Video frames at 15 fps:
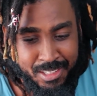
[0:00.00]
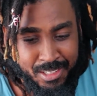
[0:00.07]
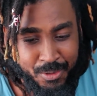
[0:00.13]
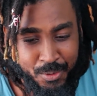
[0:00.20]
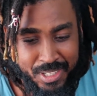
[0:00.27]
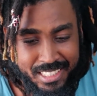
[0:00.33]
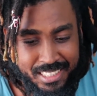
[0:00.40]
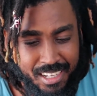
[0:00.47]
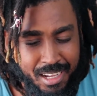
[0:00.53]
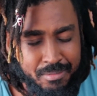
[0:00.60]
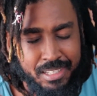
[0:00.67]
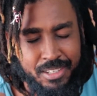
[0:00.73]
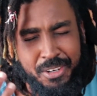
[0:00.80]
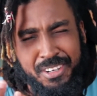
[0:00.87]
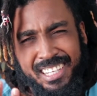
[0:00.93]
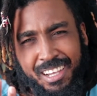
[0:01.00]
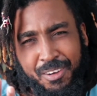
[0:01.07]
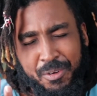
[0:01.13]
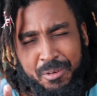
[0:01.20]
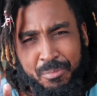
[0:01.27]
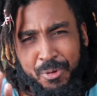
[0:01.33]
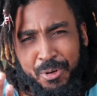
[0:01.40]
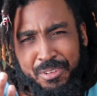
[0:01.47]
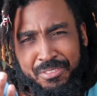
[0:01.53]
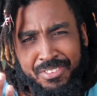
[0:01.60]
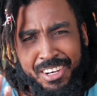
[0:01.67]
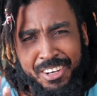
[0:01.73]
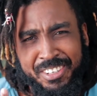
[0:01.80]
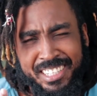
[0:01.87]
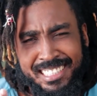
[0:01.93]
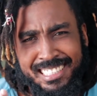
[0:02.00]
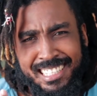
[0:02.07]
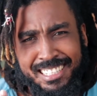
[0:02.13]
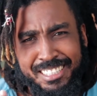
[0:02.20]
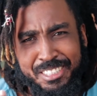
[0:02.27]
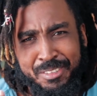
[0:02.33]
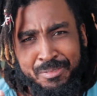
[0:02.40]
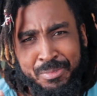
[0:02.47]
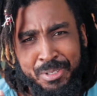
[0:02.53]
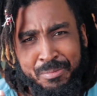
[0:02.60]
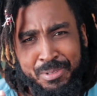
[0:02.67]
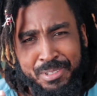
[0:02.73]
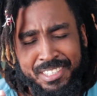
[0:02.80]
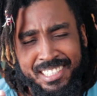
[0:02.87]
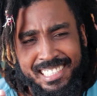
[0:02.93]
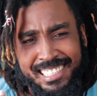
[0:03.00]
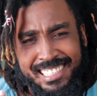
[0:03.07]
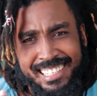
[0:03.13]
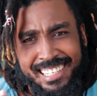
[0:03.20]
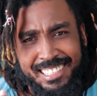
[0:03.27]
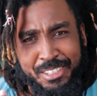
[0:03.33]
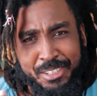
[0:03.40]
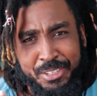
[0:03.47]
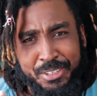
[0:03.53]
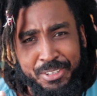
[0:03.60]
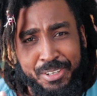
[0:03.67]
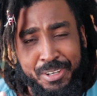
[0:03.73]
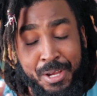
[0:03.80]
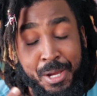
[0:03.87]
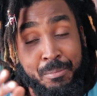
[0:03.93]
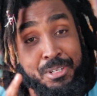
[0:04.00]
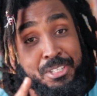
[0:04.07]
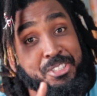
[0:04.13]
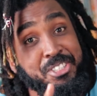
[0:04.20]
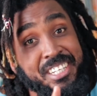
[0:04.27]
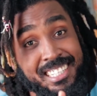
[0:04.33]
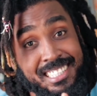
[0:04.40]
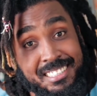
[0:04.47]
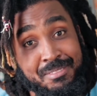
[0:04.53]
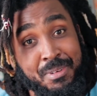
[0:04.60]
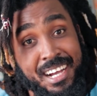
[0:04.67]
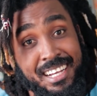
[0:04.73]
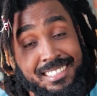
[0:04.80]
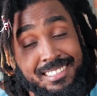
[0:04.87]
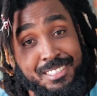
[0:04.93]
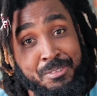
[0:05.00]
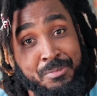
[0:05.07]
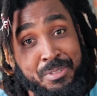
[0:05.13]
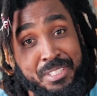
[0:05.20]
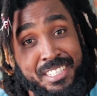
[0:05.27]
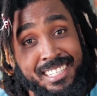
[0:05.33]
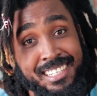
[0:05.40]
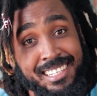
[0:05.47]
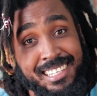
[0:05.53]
We're both very intelligent people, you know. But she is smarter than me.